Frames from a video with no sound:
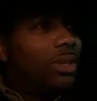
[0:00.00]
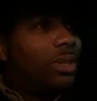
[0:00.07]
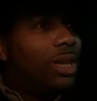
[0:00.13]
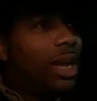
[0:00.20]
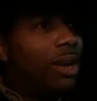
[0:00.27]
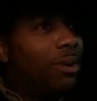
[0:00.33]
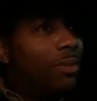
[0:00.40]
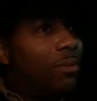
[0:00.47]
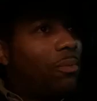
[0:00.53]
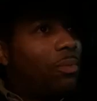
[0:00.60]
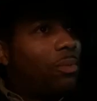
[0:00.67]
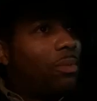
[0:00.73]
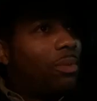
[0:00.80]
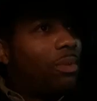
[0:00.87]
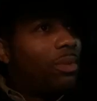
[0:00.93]
Now,
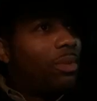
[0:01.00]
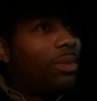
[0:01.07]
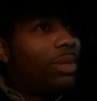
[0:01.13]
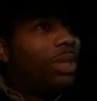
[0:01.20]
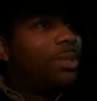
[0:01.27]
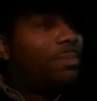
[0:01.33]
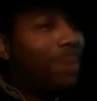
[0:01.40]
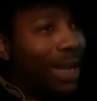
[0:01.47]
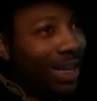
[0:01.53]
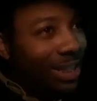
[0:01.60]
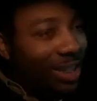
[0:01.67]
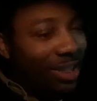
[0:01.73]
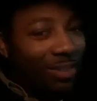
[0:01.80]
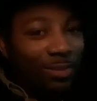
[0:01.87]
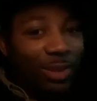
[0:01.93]
this
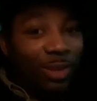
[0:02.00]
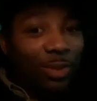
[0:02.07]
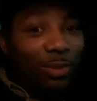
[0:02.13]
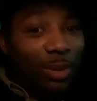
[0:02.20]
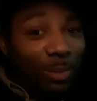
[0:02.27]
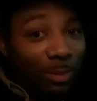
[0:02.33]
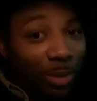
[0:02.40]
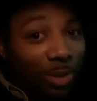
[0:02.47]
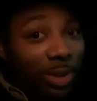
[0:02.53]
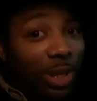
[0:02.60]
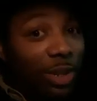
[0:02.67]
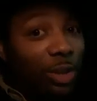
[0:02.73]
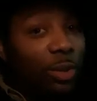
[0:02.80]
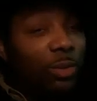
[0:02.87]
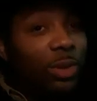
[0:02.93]
passage of scripture
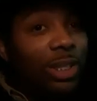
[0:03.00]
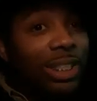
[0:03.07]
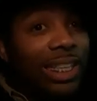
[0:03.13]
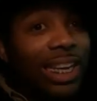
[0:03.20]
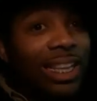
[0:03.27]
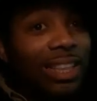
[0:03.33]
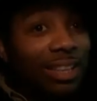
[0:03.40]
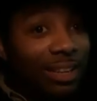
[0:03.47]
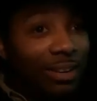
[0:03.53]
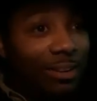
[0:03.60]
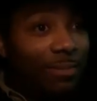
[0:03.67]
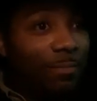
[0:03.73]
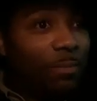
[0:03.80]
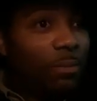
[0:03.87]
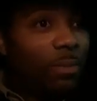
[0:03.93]
that you see
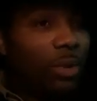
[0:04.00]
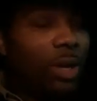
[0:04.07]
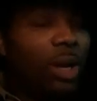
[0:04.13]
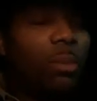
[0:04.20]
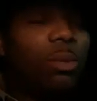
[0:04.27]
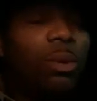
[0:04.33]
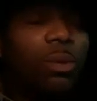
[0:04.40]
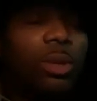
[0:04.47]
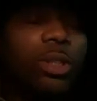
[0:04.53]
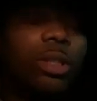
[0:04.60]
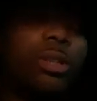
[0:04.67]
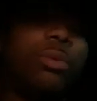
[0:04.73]
there, I'm going to